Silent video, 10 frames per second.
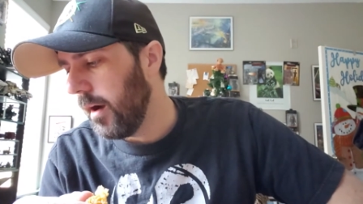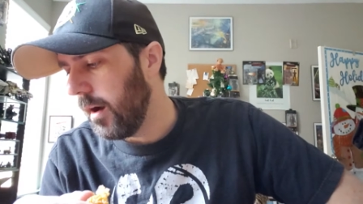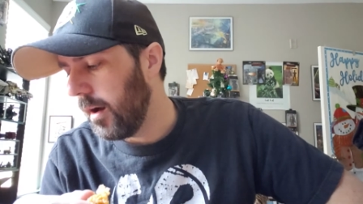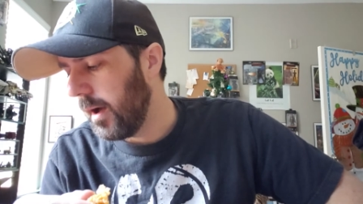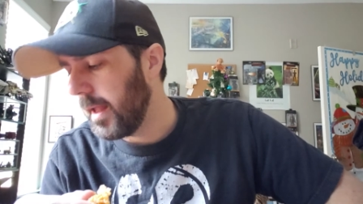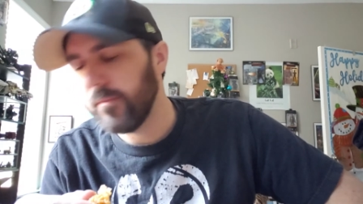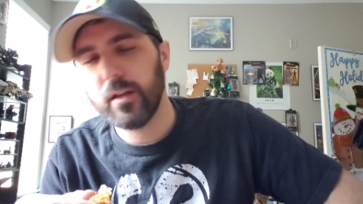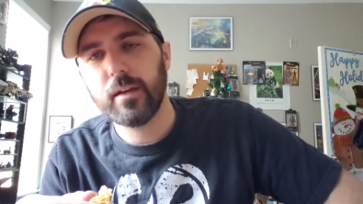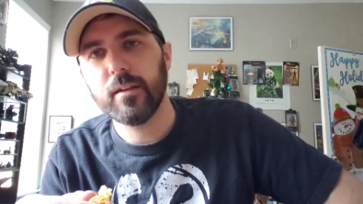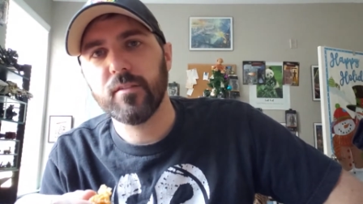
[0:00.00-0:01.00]
And I've
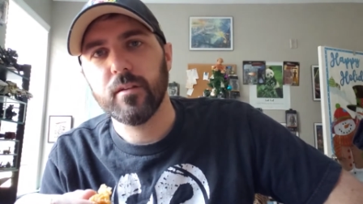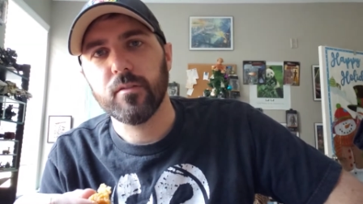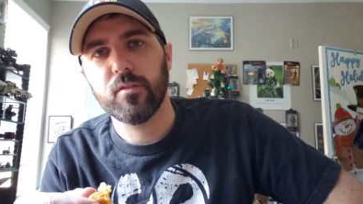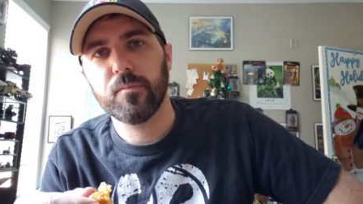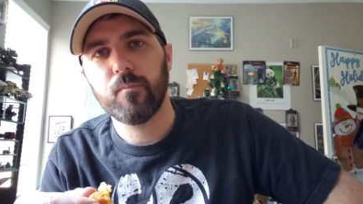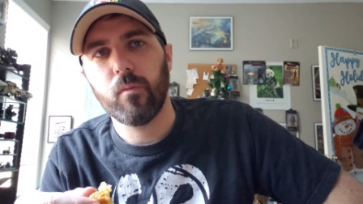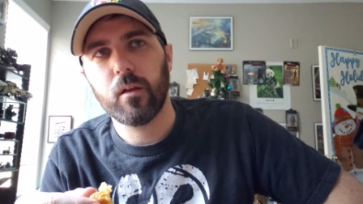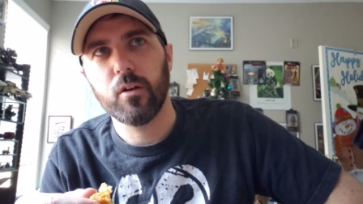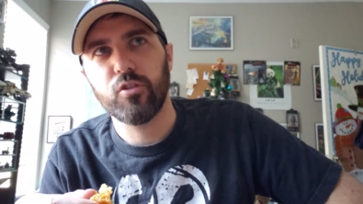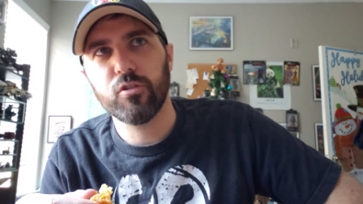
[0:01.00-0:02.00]
not eaten it since.
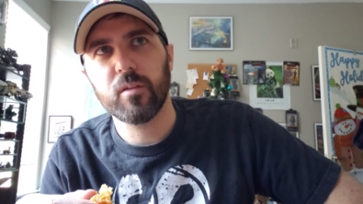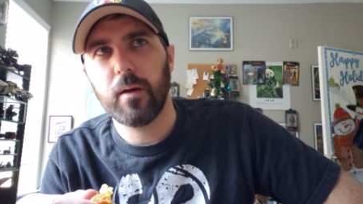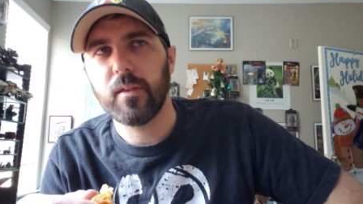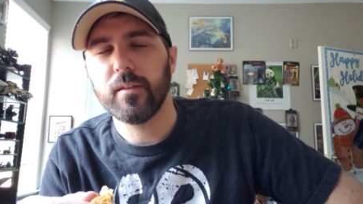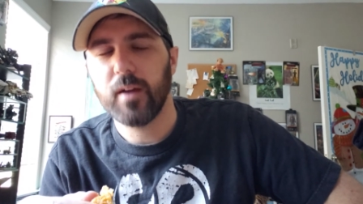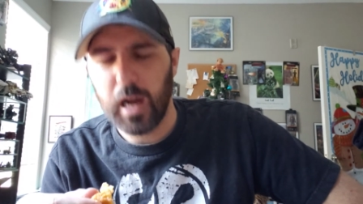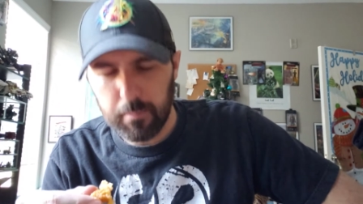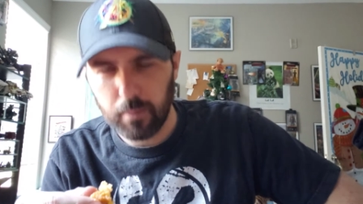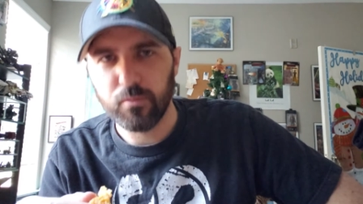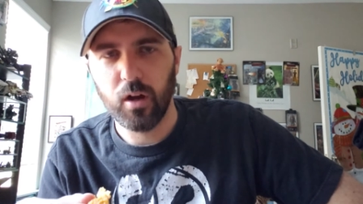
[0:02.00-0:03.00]
Because usually by the time
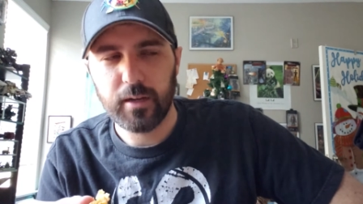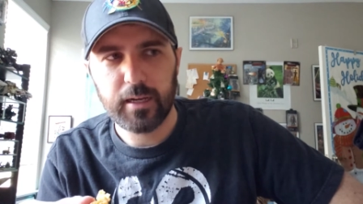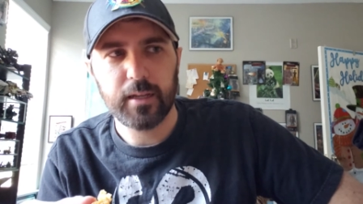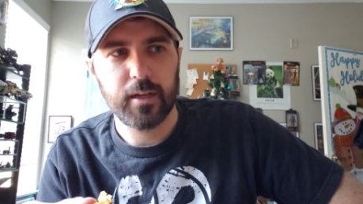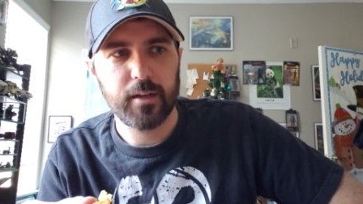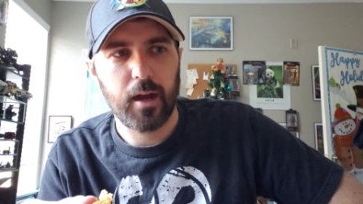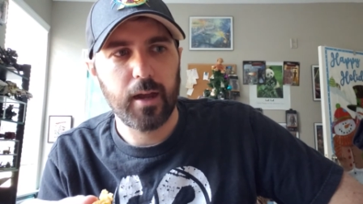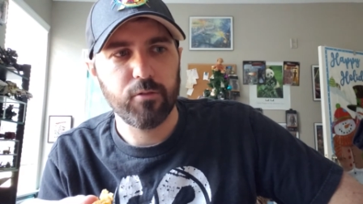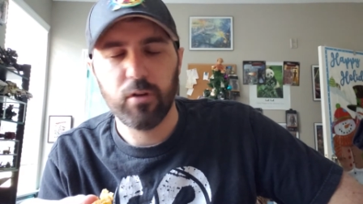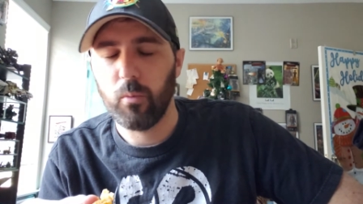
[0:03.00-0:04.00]
I'm done eating it, I
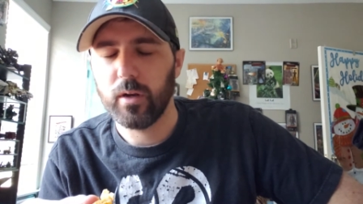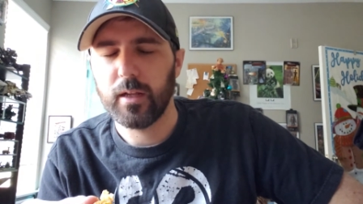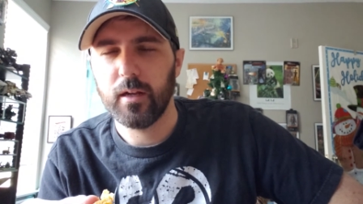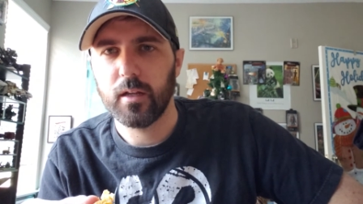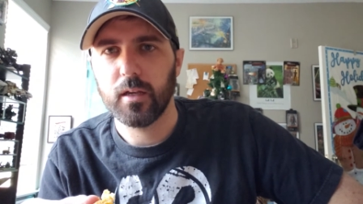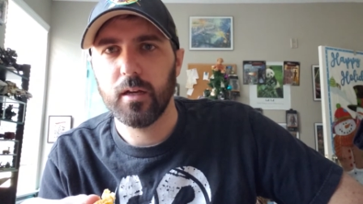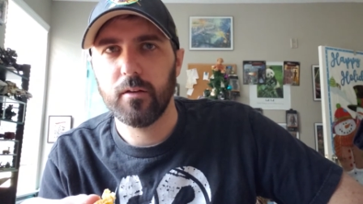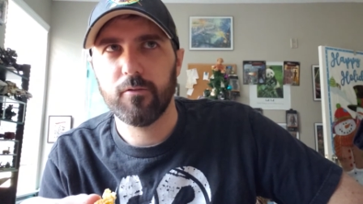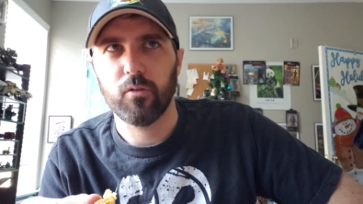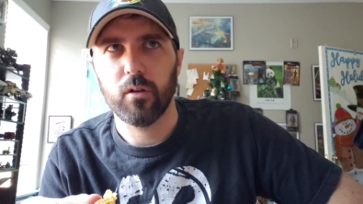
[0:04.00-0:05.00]
do not want to eat it
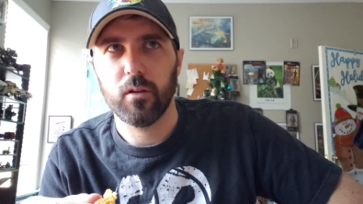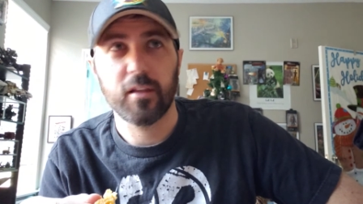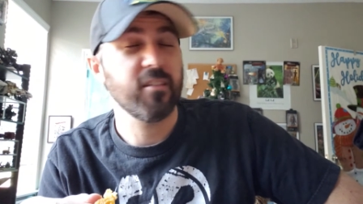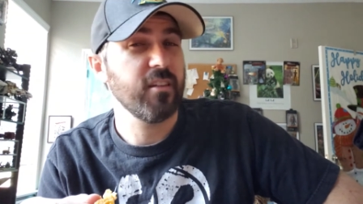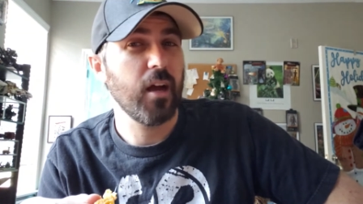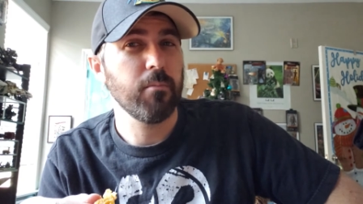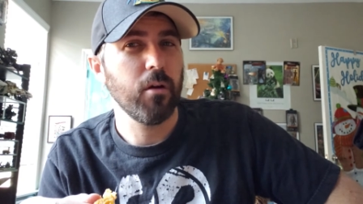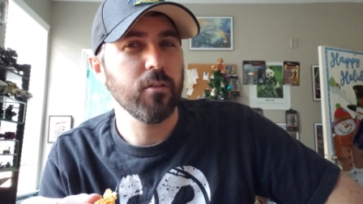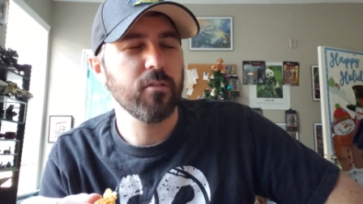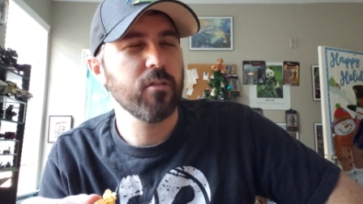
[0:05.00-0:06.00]
again for at least 9
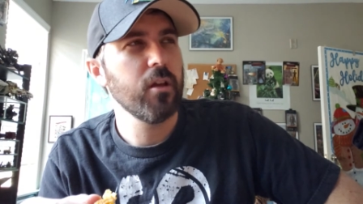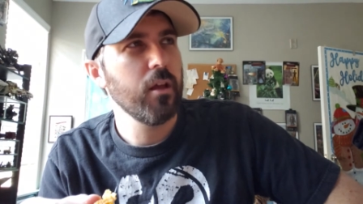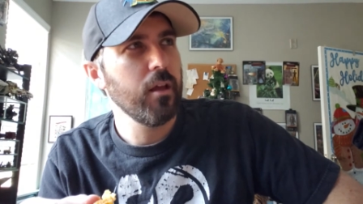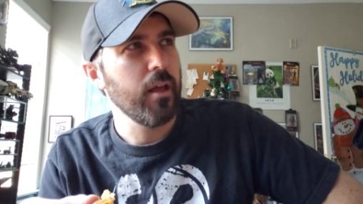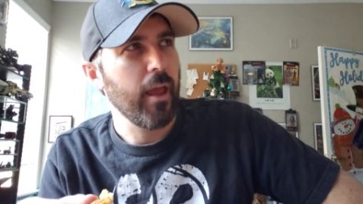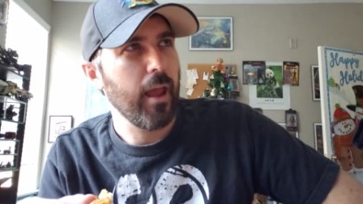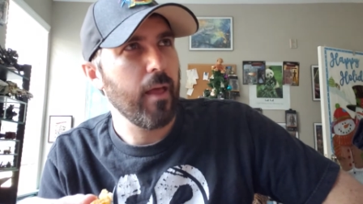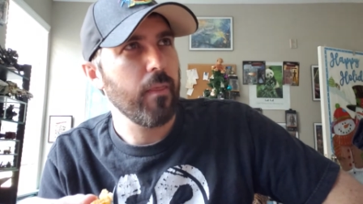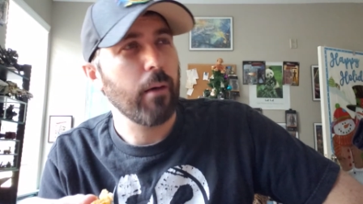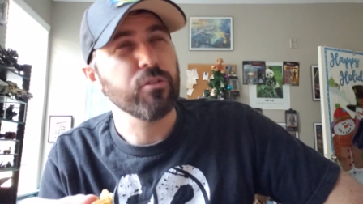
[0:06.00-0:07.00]
months.
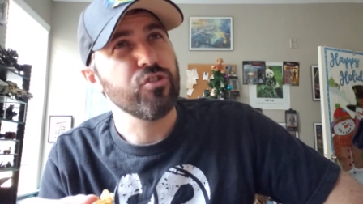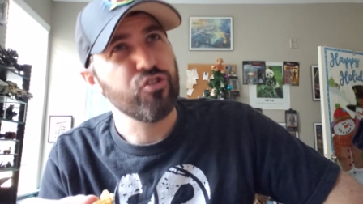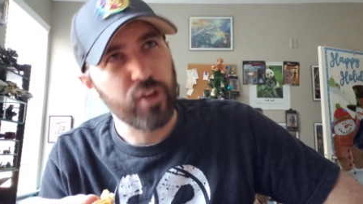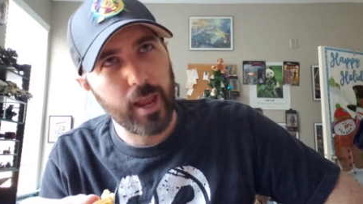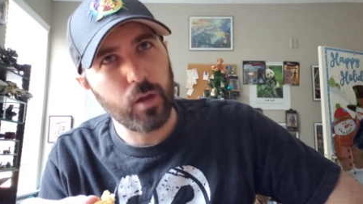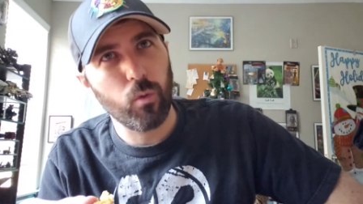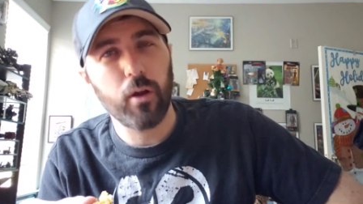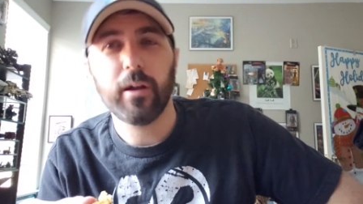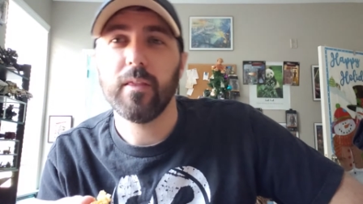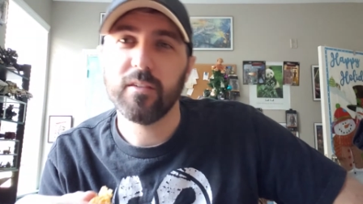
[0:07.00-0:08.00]
And that was in
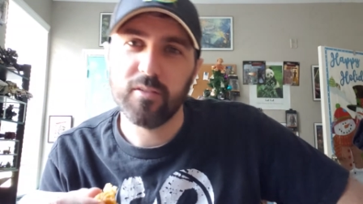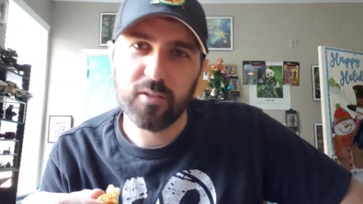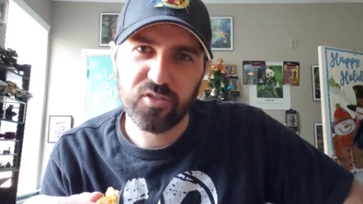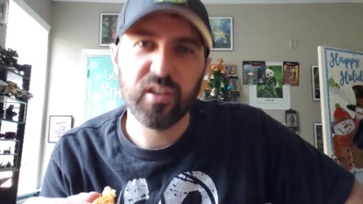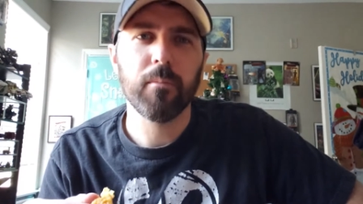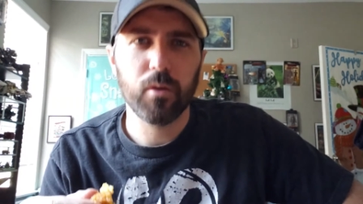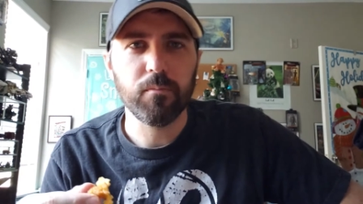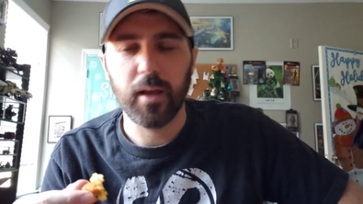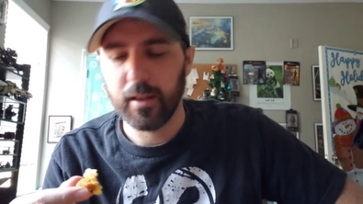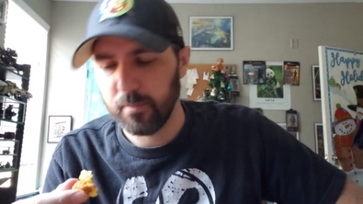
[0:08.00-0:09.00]
January. This is December.
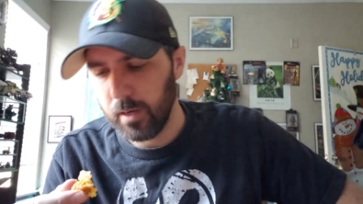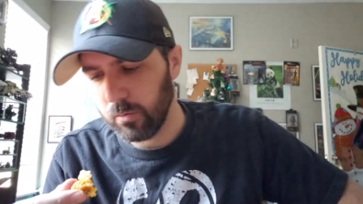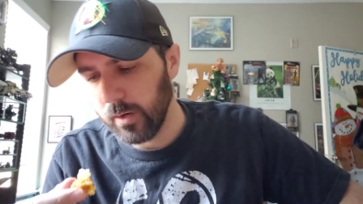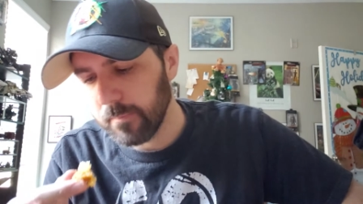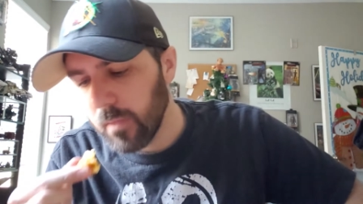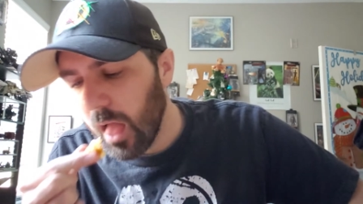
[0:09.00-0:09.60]
Yeah, it's about right.